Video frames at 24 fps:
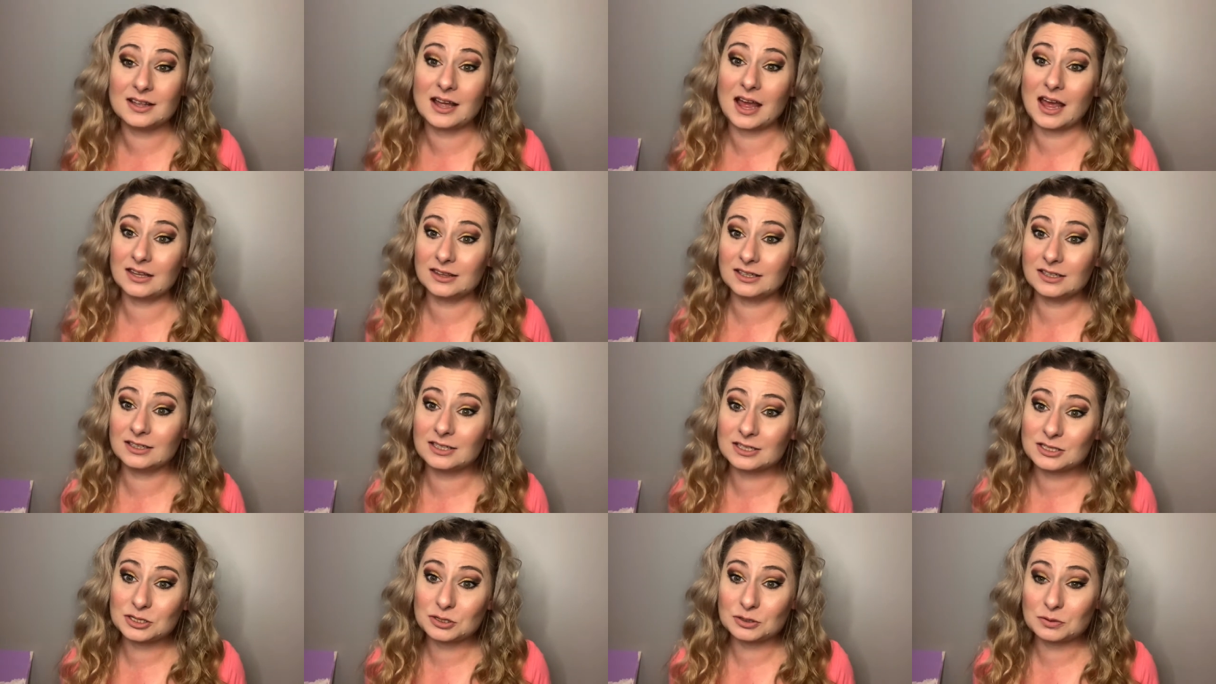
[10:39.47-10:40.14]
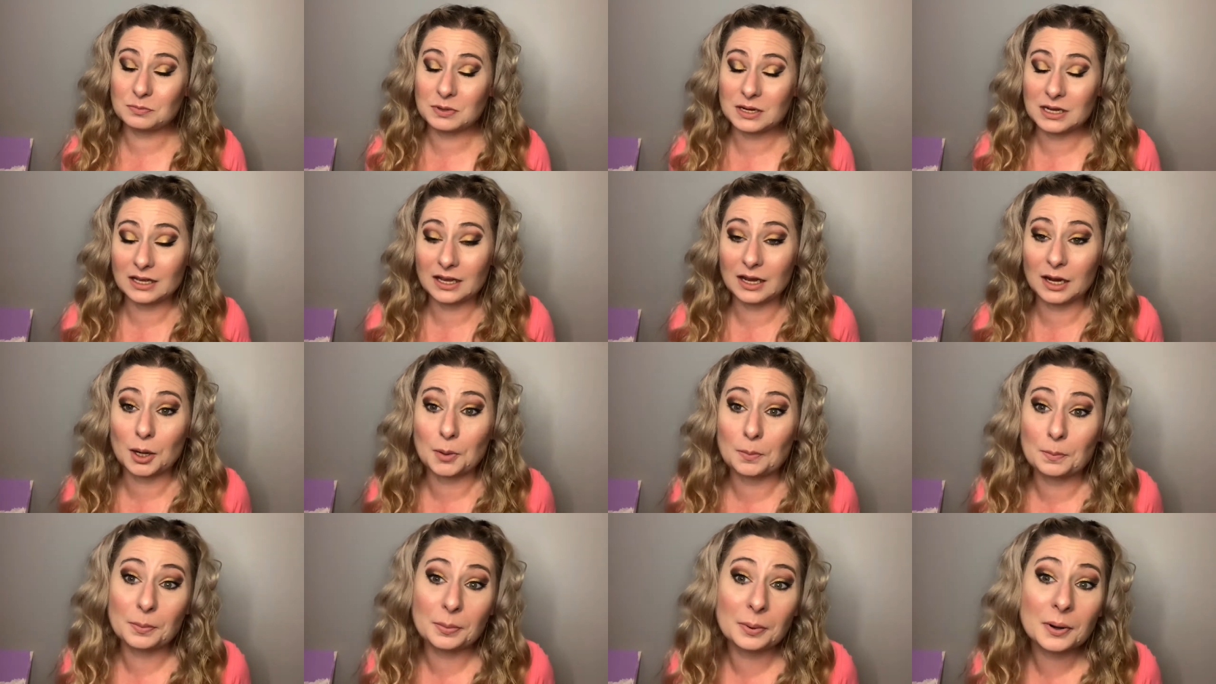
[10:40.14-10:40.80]
I think this would be like
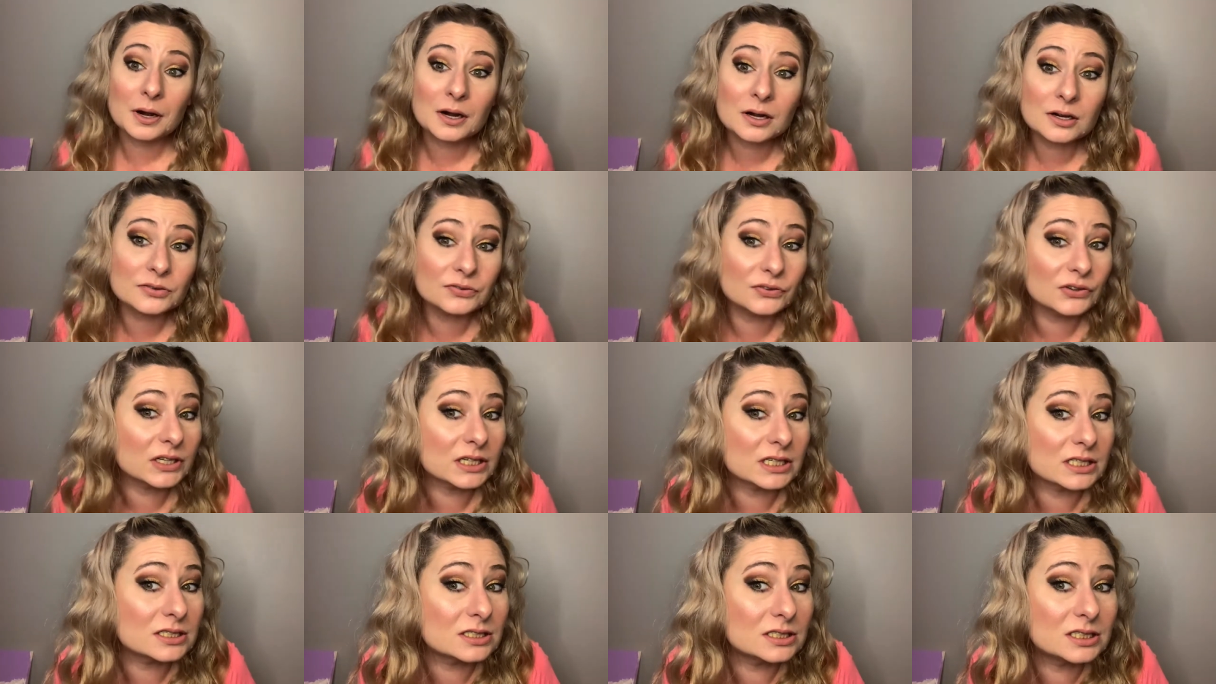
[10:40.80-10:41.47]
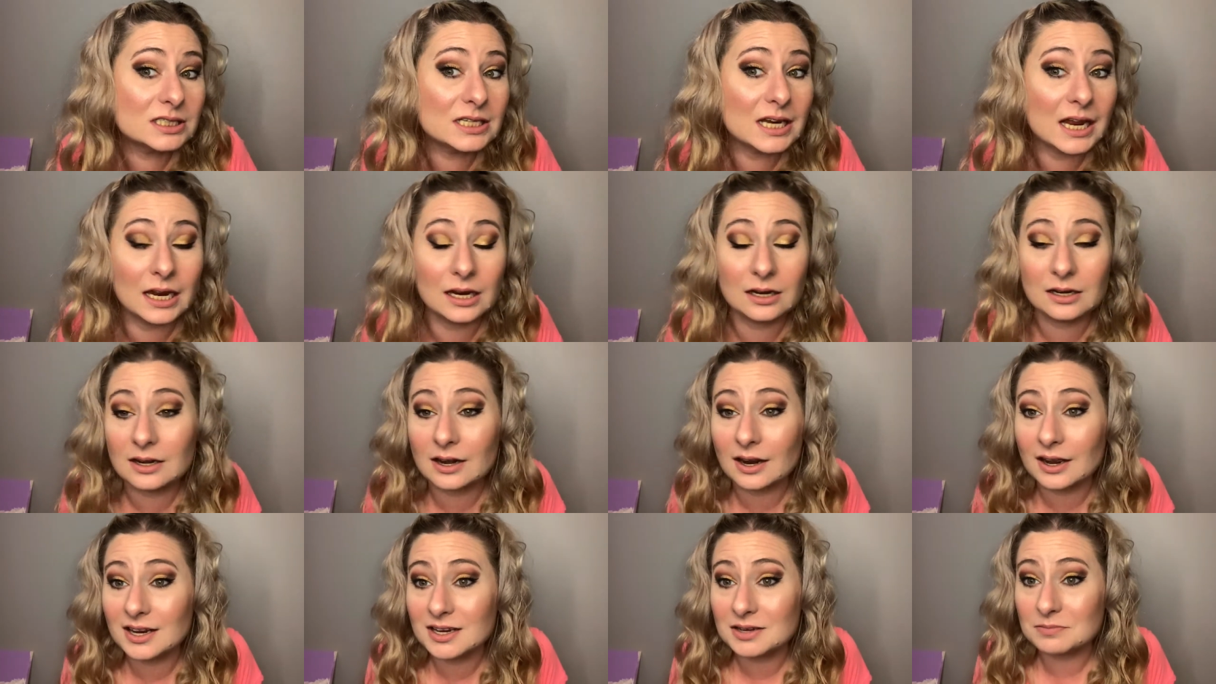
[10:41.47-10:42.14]
a perfect date
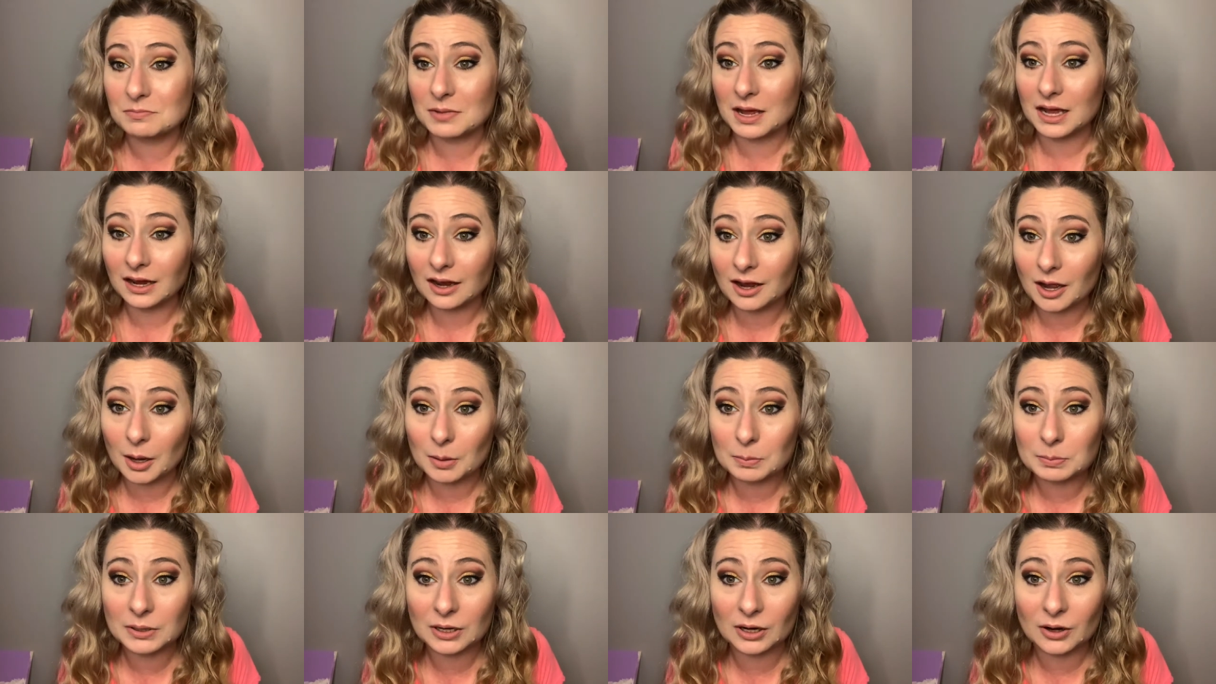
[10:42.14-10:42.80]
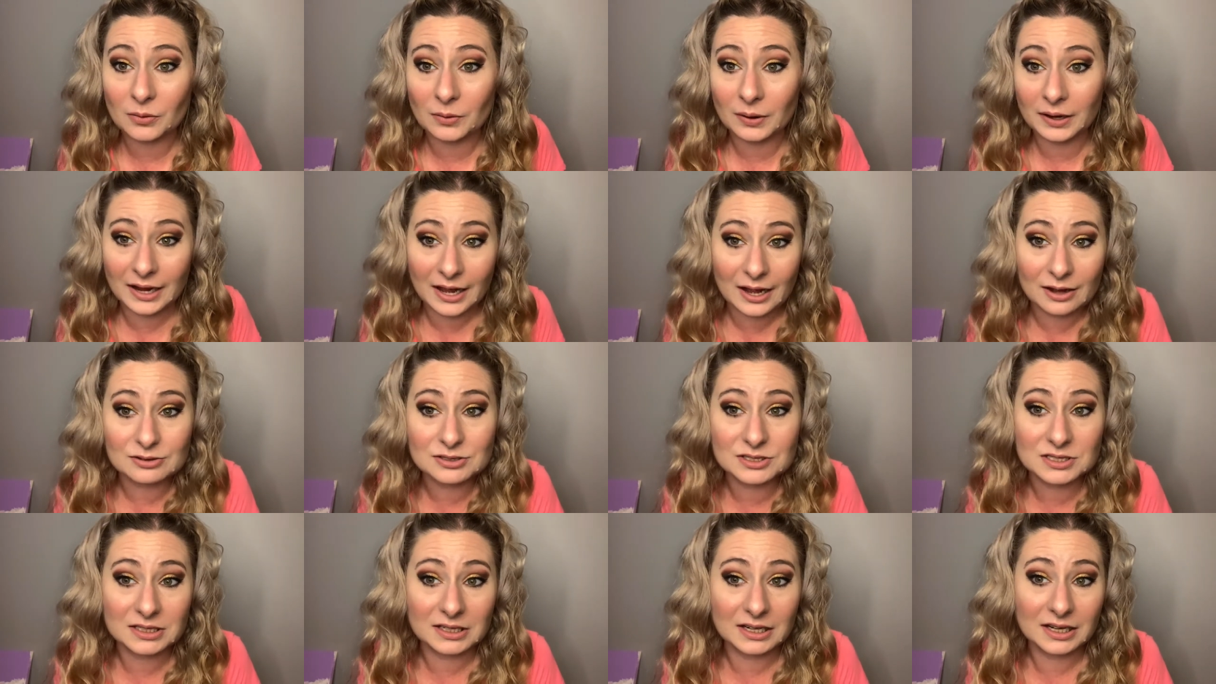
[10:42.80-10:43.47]
night makeup. You're going out
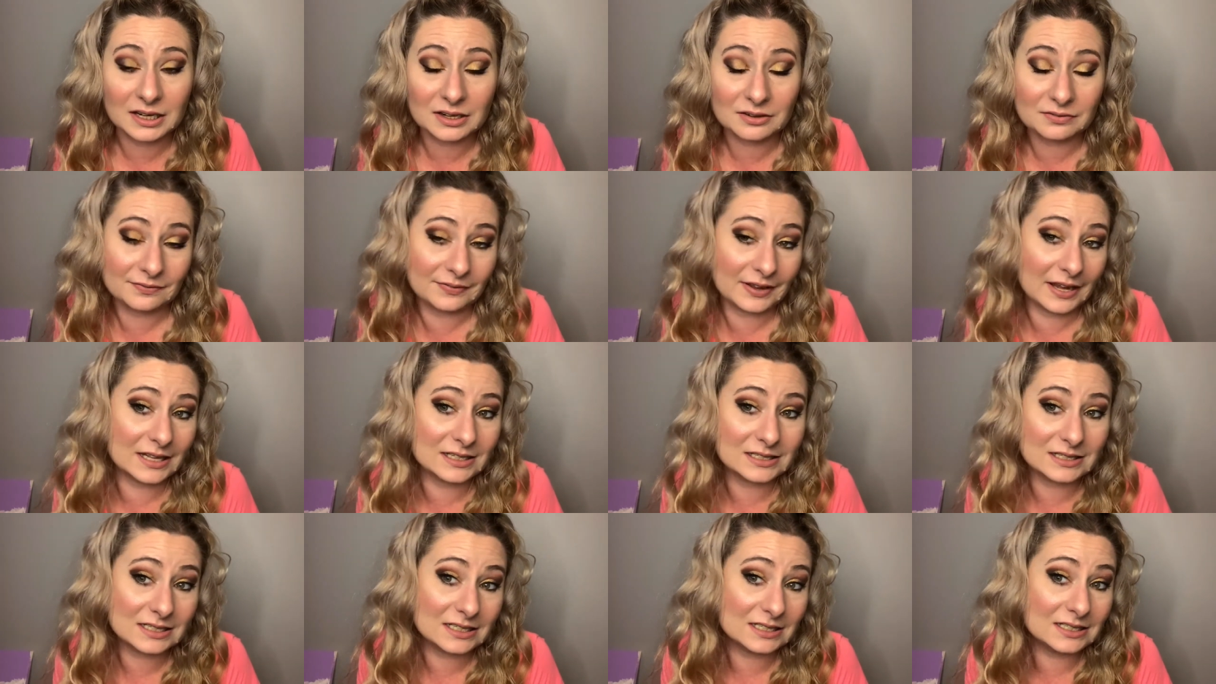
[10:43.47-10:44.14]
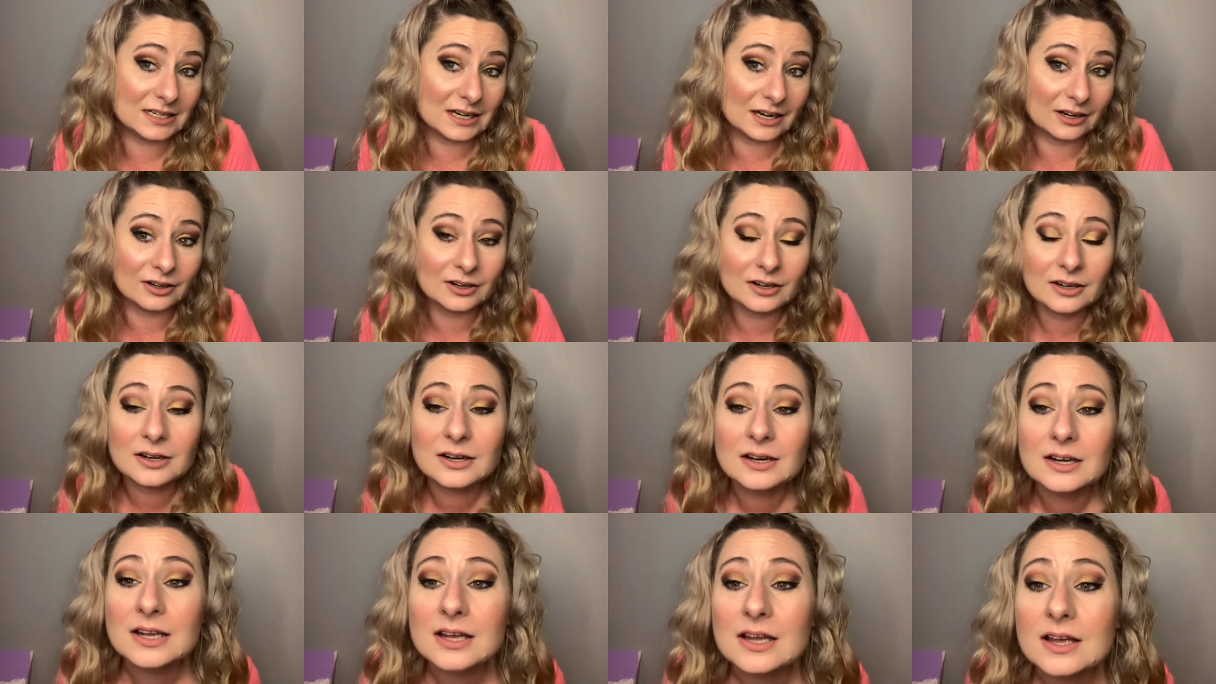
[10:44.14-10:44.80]
to like a fancy dinner.